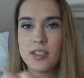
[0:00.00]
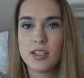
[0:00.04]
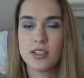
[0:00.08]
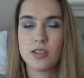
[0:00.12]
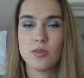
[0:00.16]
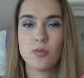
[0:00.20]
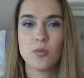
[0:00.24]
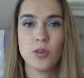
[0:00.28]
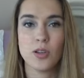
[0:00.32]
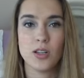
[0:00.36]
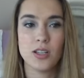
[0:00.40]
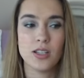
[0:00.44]

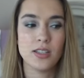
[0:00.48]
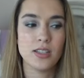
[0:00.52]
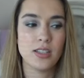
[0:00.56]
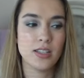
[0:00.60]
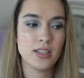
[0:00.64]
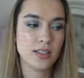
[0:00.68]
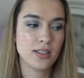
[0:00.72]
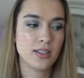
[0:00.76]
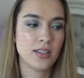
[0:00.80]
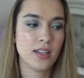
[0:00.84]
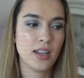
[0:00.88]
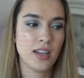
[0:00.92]
this
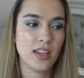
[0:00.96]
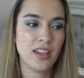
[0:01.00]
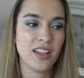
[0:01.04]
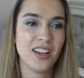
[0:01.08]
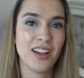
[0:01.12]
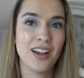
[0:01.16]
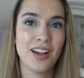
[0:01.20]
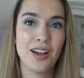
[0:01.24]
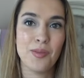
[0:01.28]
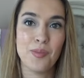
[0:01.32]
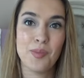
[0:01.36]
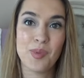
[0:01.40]
was
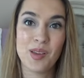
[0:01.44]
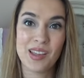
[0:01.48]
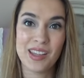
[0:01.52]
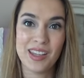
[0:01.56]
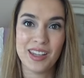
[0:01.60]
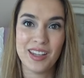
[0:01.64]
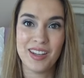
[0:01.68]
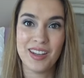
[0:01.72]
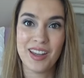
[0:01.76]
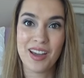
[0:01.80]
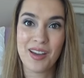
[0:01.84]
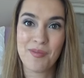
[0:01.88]
sitting up
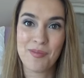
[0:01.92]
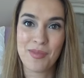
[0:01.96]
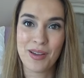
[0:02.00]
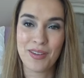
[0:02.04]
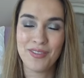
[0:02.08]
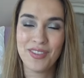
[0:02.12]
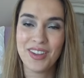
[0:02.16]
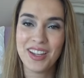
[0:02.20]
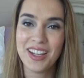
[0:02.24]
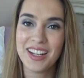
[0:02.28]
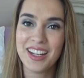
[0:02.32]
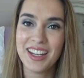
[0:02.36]
in
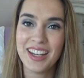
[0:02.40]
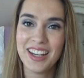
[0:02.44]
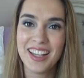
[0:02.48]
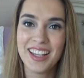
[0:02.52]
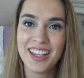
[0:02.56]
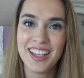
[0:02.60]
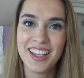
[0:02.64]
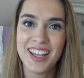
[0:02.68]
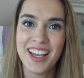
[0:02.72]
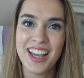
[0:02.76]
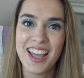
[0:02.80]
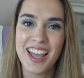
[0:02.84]
my
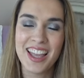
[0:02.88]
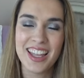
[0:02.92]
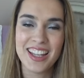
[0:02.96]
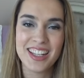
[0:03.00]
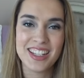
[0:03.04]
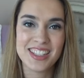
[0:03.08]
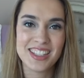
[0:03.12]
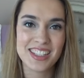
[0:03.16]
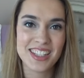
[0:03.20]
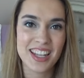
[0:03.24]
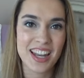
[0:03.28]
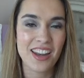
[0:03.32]
vanity
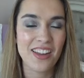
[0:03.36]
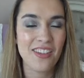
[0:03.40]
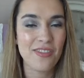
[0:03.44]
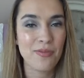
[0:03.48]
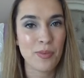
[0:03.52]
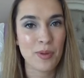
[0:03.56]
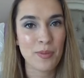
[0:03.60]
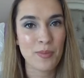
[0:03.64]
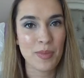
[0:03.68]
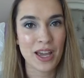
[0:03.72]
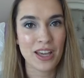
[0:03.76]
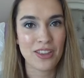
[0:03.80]
instead
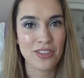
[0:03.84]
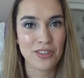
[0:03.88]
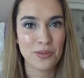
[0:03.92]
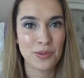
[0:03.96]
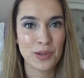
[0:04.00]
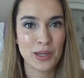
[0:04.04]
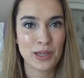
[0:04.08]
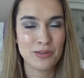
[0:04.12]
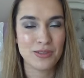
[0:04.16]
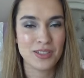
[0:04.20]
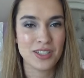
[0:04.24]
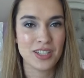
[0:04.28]
of my
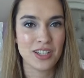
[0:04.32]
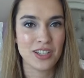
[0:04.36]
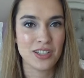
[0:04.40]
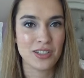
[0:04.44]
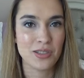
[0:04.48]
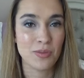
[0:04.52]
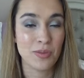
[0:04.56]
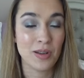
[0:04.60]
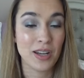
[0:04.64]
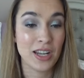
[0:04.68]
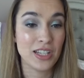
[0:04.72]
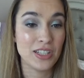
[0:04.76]
bathroom
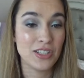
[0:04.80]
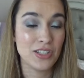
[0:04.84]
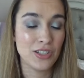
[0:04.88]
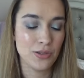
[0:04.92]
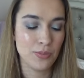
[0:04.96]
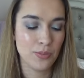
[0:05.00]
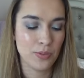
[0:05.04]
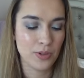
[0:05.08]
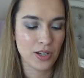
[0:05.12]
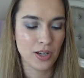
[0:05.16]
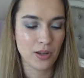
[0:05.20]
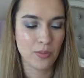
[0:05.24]
downstairs when I
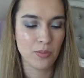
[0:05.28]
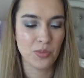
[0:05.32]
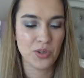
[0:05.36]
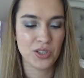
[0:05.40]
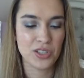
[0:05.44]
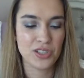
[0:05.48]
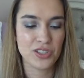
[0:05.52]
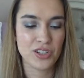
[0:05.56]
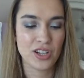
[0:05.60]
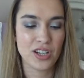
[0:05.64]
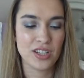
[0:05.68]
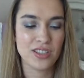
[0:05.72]
do put on
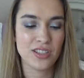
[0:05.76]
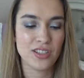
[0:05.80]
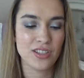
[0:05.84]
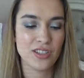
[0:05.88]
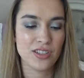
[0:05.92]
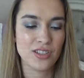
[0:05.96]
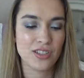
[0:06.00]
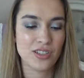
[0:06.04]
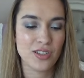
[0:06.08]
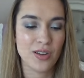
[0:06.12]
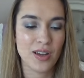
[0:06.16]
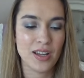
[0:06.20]

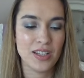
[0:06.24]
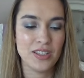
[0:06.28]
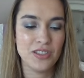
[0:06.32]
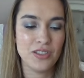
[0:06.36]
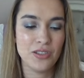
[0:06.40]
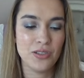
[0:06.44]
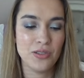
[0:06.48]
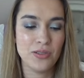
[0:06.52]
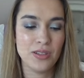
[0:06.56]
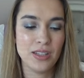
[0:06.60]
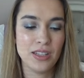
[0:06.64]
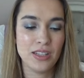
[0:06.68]
moisturizer. So I
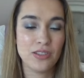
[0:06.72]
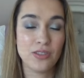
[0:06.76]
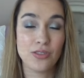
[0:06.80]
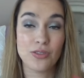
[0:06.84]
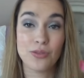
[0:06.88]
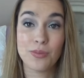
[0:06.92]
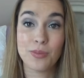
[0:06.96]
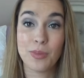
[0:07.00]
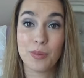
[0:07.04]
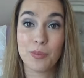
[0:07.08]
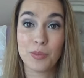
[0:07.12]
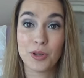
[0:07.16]
do need
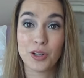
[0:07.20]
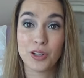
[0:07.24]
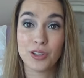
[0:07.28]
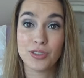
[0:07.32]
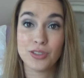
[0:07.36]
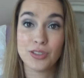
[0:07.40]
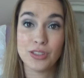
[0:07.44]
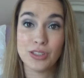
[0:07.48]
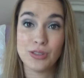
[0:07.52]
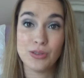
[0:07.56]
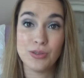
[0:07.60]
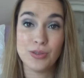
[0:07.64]
to remember
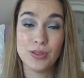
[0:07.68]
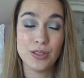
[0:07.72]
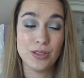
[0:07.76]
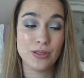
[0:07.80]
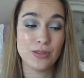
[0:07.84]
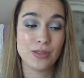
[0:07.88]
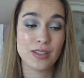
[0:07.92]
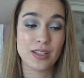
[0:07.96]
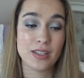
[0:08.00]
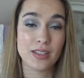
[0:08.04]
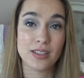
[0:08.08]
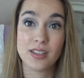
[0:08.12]
to
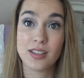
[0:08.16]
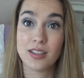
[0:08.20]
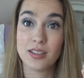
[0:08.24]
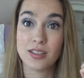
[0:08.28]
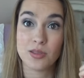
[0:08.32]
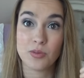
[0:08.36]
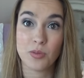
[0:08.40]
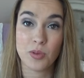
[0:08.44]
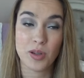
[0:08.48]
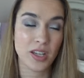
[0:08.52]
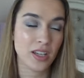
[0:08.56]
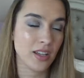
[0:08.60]
use this
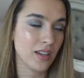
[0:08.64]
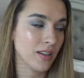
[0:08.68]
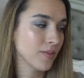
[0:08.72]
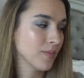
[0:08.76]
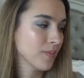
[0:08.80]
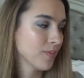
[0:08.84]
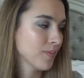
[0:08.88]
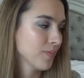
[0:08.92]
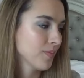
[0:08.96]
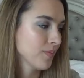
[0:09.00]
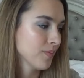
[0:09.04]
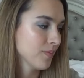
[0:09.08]
this week.
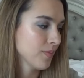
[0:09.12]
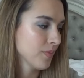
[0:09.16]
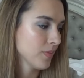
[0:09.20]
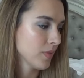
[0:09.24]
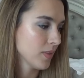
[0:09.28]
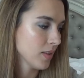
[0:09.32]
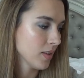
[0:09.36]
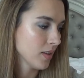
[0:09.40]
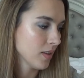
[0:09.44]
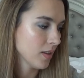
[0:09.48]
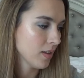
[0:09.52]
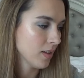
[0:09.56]

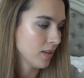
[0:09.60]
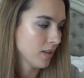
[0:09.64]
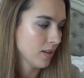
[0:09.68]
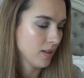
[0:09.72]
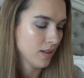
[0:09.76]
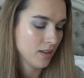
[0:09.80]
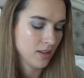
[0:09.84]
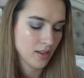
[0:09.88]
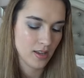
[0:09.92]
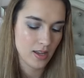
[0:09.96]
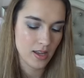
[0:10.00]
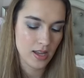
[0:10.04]

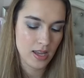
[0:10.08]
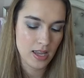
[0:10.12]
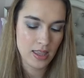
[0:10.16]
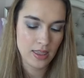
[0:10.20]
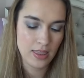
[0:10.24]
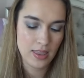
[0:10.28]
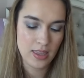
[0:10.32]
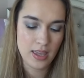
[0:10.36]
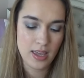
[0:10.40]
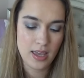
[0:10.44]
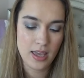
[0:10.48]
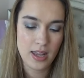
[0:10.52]

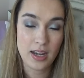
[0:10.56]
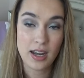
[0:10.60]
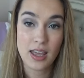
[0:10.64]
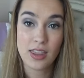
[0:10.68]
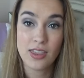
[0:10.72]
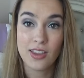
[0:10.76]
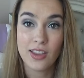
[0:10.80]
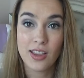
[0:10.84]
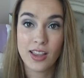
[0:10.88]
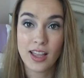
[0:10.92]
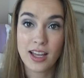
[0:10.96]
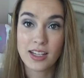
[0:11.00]
And
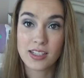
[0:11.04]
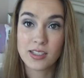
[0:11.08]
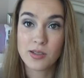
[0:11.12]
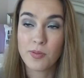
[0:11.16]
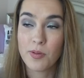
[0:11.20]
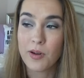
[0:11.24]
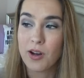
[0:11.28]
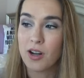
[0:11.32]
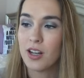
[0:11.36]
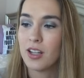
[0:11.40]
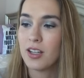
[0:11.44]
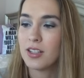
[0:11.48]
then the
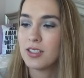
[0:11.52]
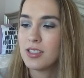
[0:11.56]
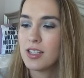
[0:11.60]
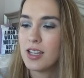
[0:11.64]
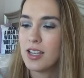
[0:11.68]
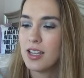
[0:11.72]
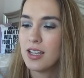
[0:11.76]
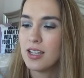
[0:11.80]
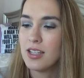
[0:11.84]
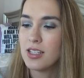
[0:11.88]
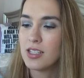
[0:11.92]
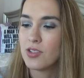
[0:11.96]
last product
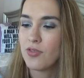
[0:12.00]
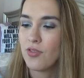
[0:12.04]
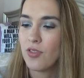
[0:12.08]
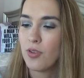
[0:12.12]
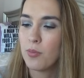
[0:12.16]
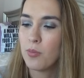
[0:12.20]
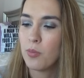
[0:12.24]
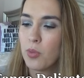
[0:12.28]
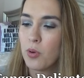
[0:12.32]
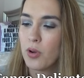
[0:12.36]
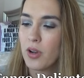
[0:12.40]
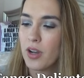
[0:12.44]
is
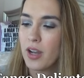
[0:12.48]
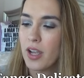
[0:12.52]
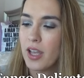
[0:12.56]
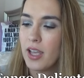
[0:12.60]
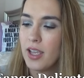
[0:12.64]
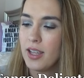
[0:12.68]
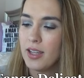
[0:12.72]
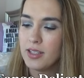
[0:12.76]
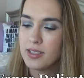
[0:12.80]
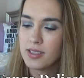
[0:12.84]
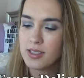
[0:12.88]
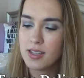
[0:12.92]
from
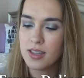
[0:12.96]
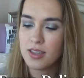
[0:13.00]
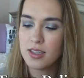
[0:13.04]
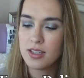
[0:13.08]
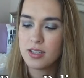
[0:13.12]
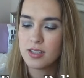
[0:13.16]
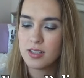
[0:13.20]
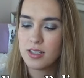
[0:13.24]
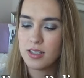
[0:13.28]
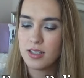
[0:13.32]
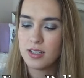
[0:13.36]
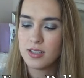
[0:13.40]
Borghese.
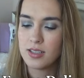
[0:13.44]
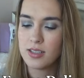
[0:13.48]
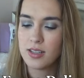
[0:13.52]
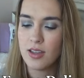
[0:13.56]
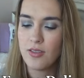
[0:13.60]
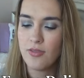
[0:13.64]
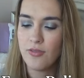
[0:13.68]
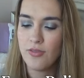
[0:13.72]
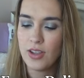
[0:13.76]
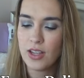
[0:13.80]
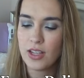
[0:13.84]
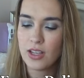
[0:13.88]
This is
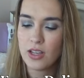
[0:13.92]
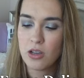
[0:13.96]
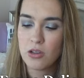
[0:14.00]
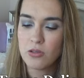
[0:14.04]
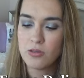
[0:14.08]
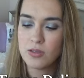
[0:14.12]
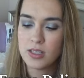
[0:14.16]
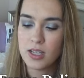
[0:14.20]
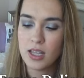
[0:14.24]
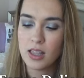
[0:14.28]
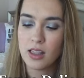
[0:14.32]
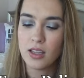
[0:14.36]
the
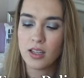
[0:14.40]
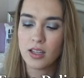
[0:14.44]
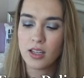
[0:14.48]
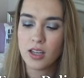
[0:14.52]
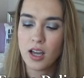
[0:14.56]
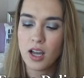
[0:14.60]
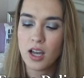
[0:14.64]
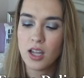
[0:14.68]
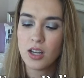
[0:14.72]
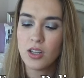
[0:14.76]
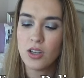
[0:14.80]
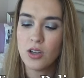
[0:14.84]
Fango
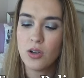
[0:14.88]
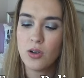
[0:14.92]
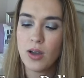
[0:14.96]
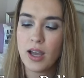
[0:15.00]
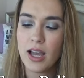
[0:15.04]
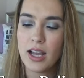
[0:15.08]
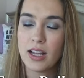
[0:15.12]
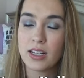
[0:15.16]
Delicato